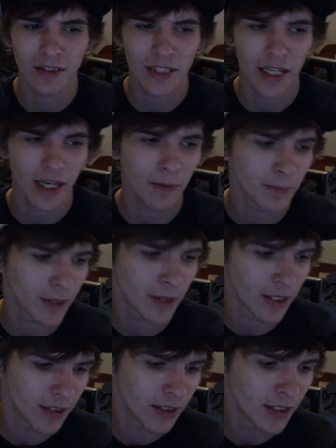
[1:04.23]
cap
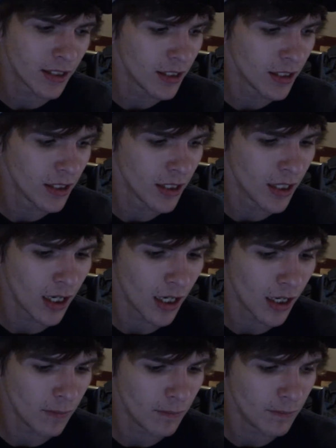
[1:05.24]
and
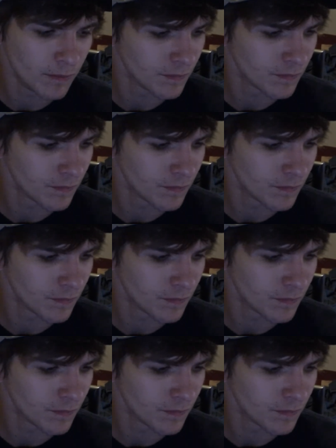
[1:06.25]
um,